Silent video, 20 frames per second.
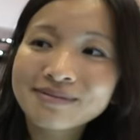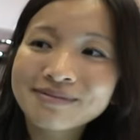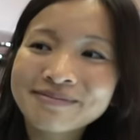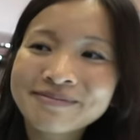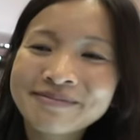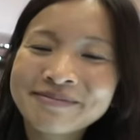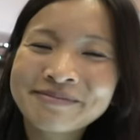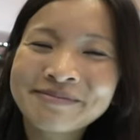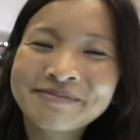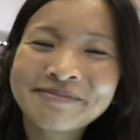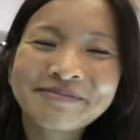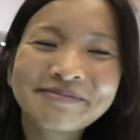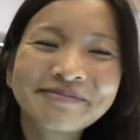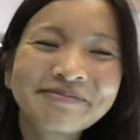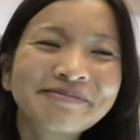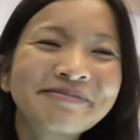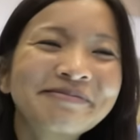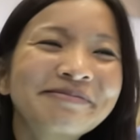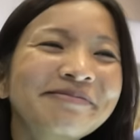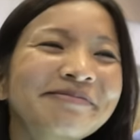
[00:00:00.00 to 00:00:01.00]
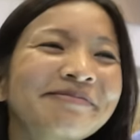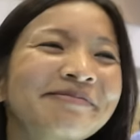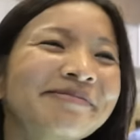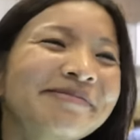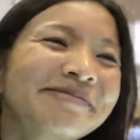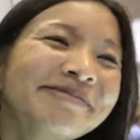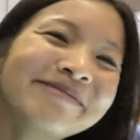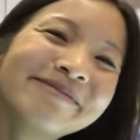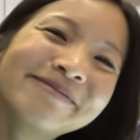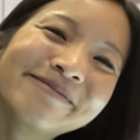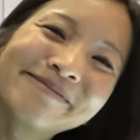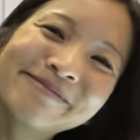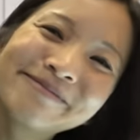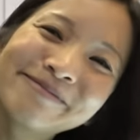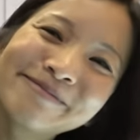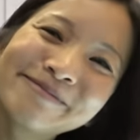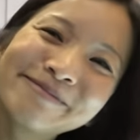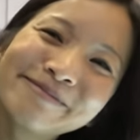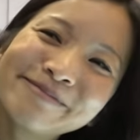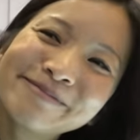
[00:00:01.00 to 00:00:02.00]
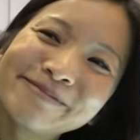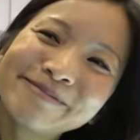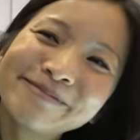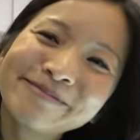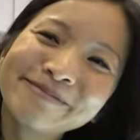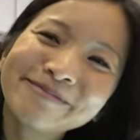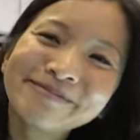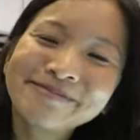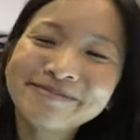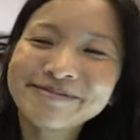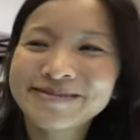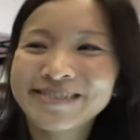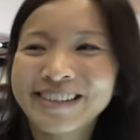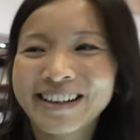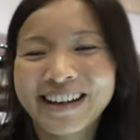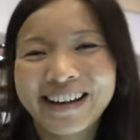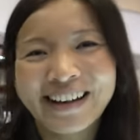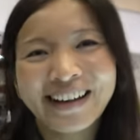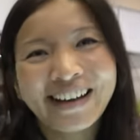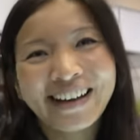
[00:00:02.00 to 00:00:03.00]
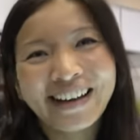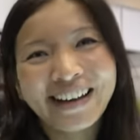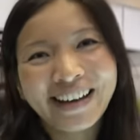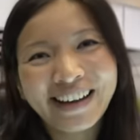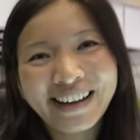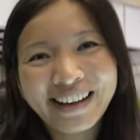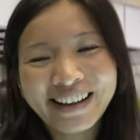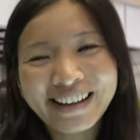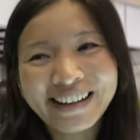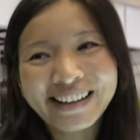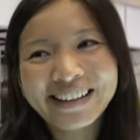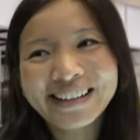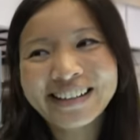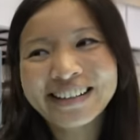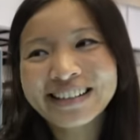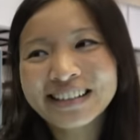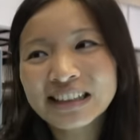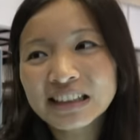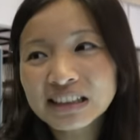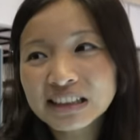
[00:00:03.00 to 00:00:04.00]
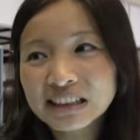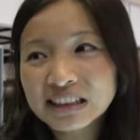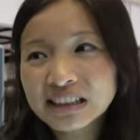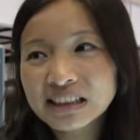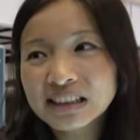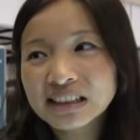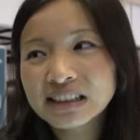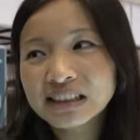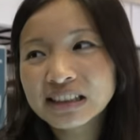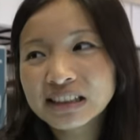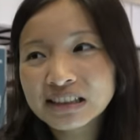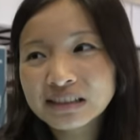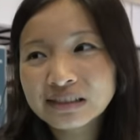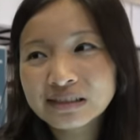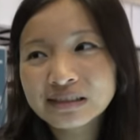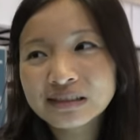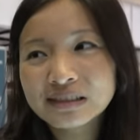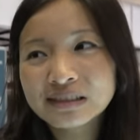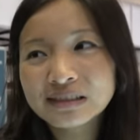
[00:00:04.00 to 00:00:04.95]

(silent)